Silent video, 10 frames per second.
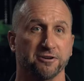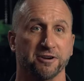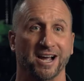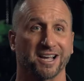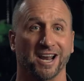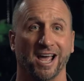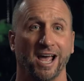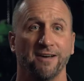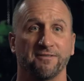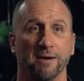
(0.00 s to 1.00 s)
you're not gonna
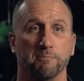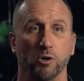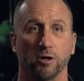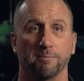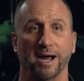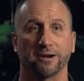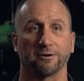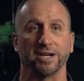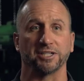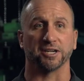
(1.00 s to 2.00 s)
have that bullet
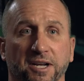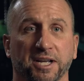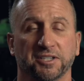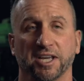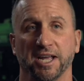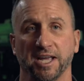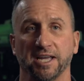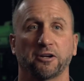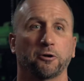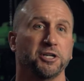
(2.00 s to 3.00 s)
migration. It's gonna
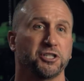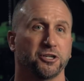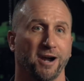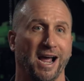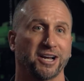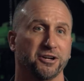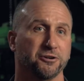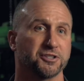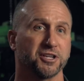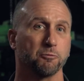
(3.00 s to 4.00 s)
increase your
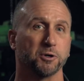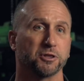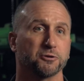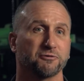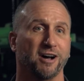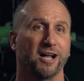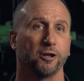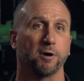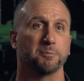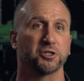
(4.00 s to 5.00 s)
accuracy with those follow-up